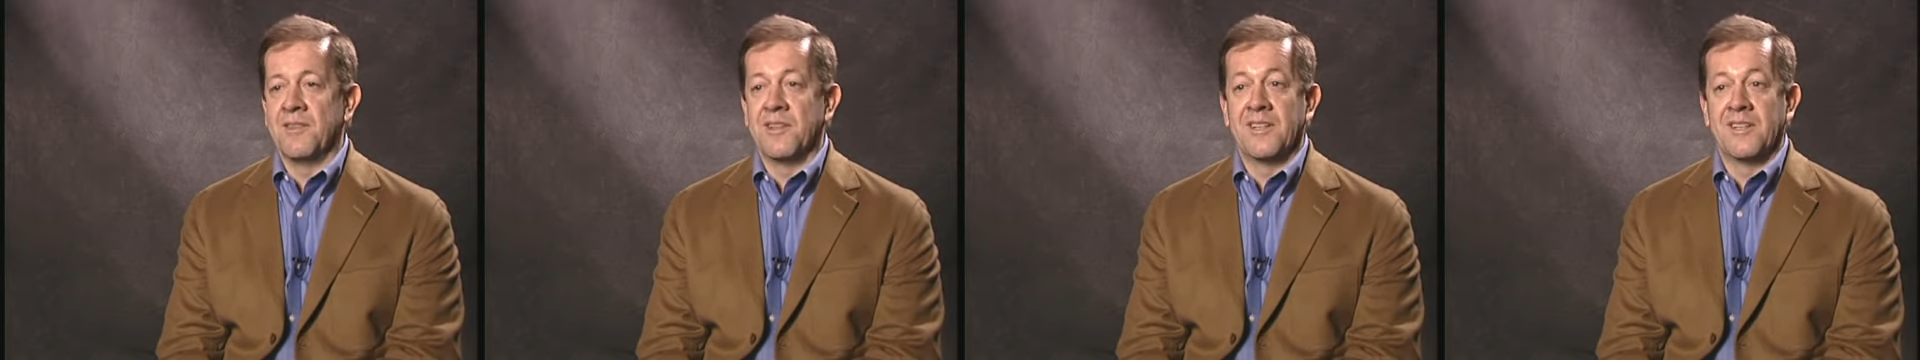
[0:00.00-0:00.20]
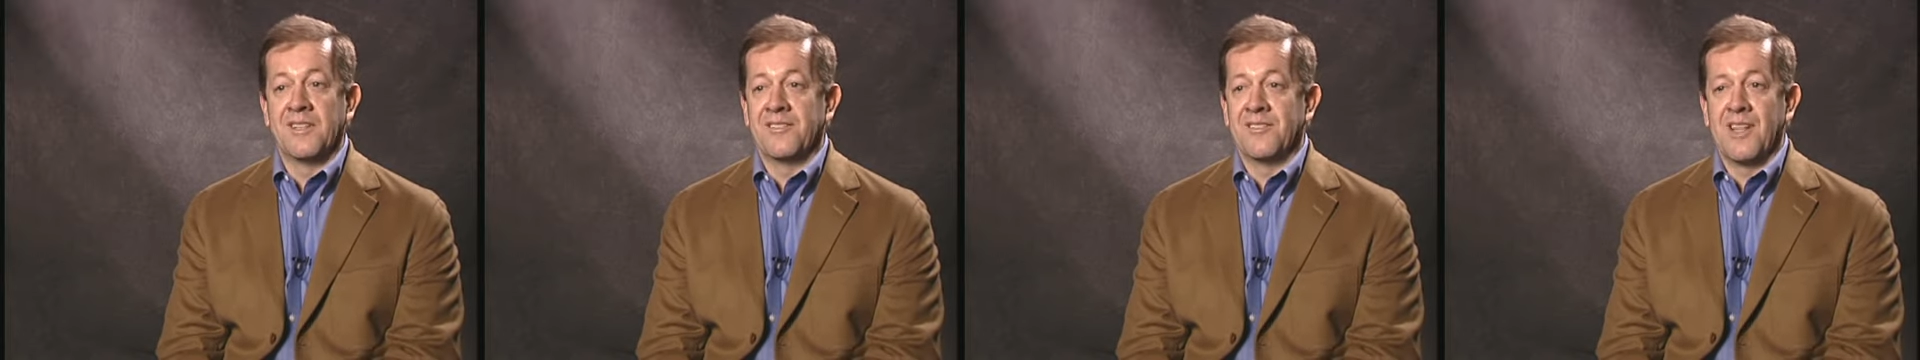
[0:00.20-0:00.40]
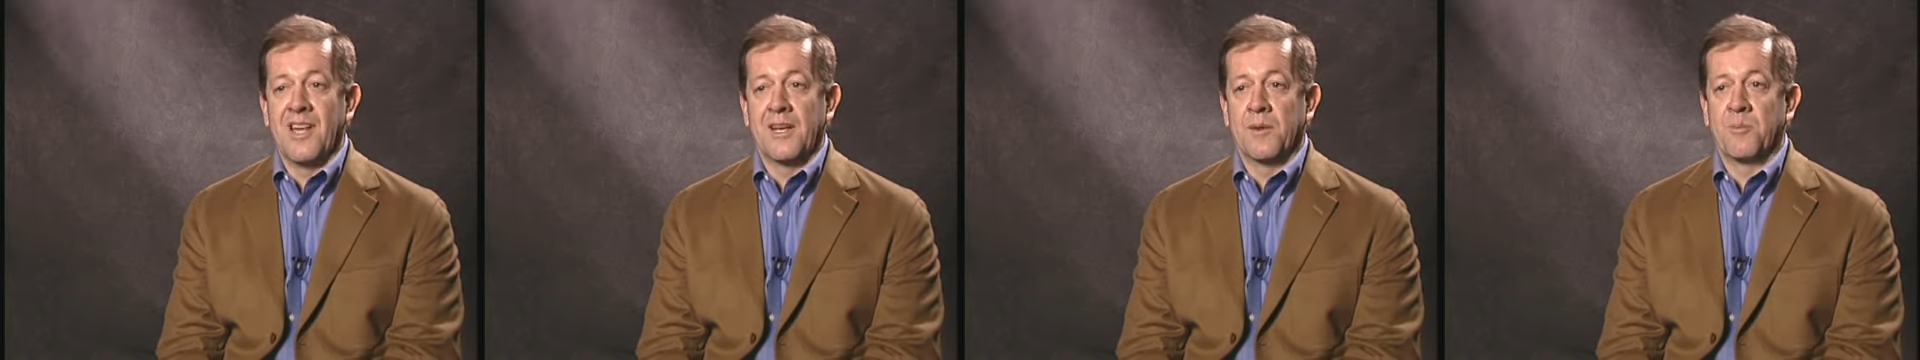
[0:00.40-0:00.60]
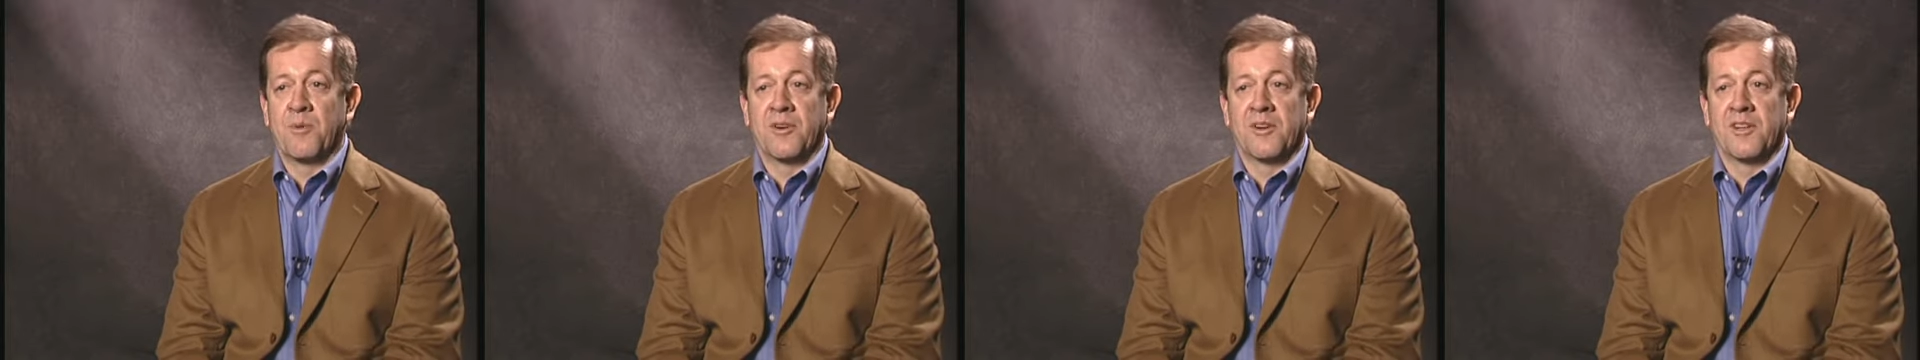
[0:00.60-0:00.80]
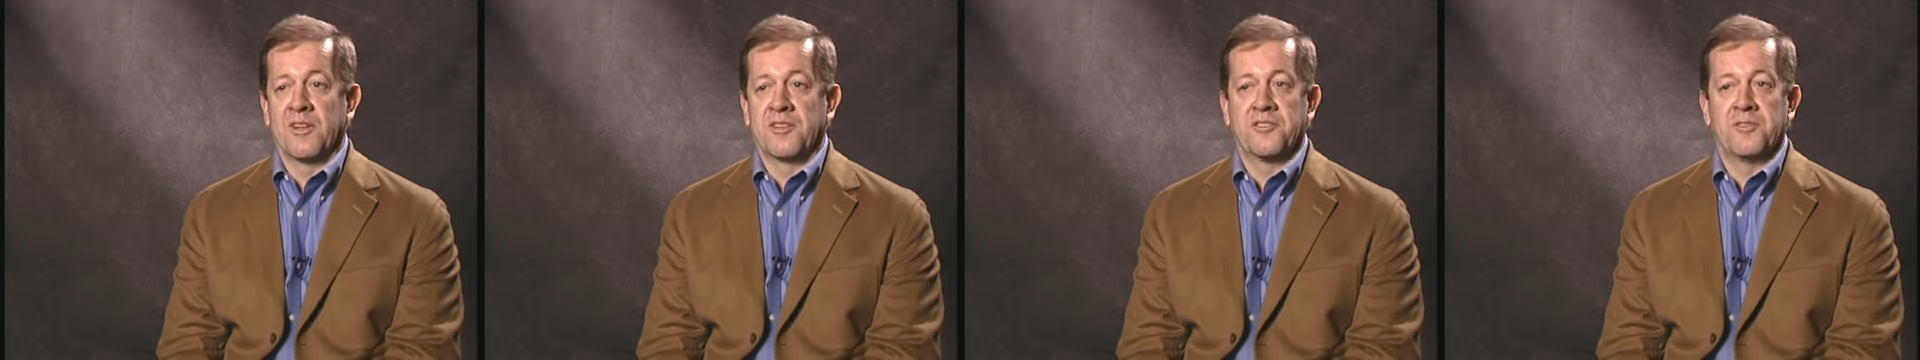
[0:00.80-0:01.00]
that it's not a
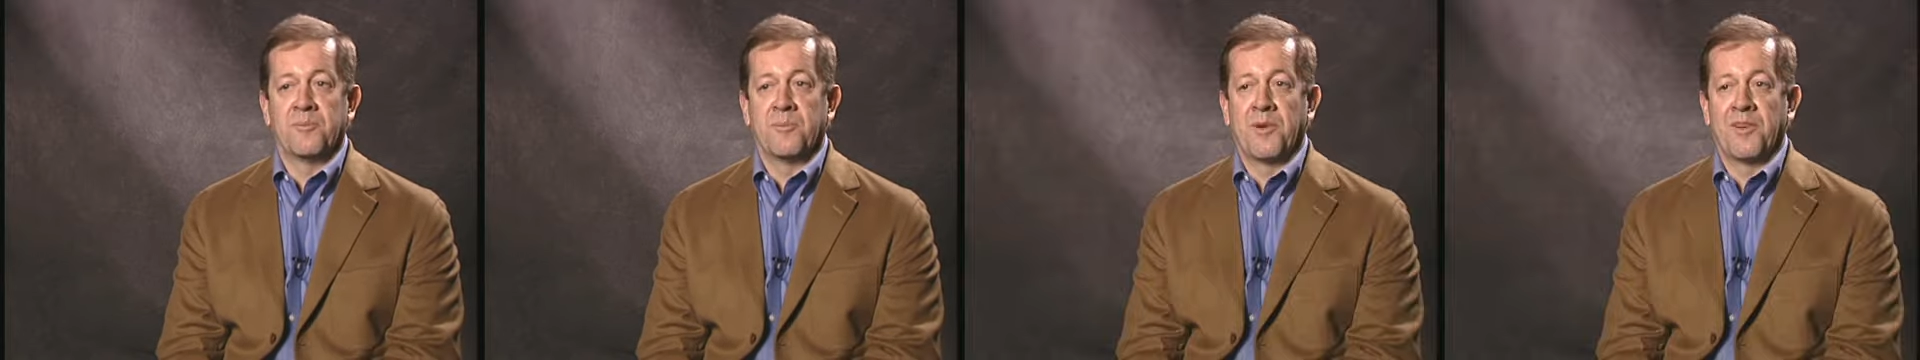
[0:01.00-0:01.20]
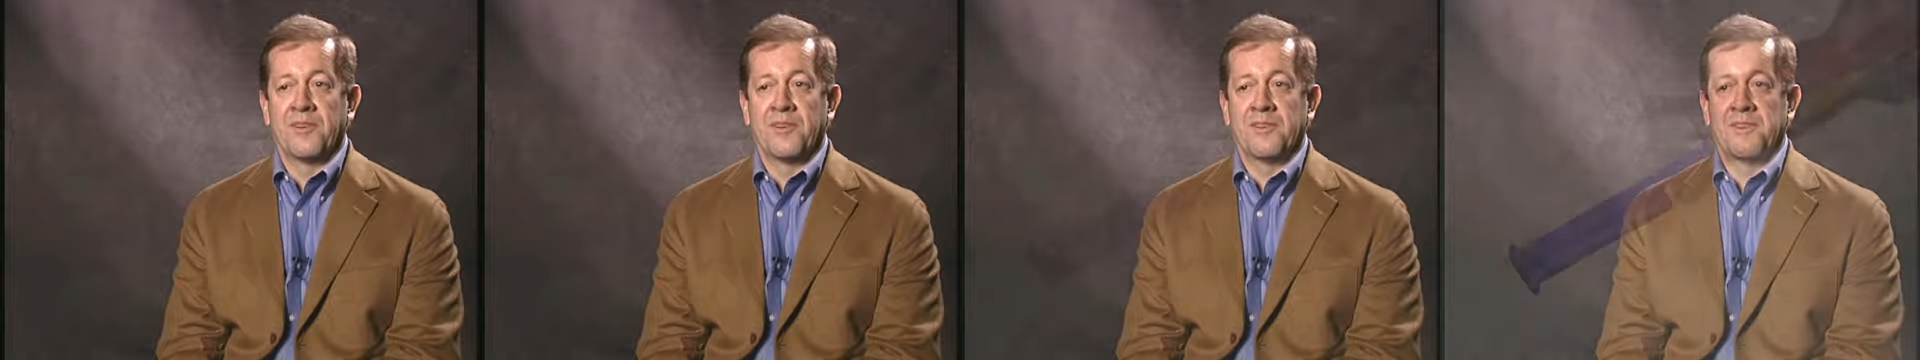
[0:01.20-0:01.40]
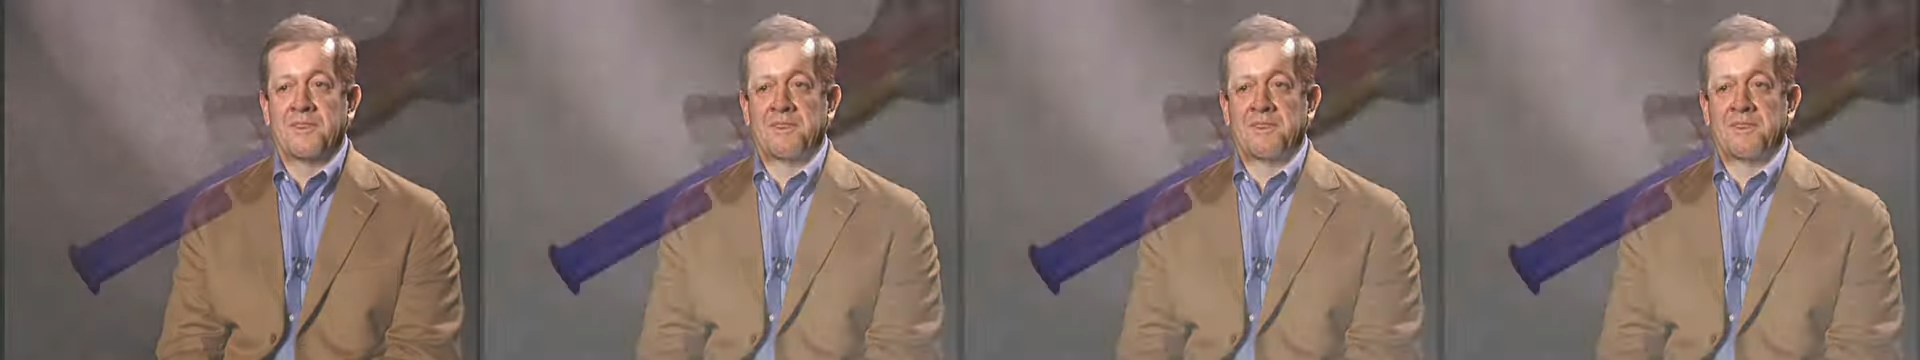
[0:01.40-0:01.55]
production part.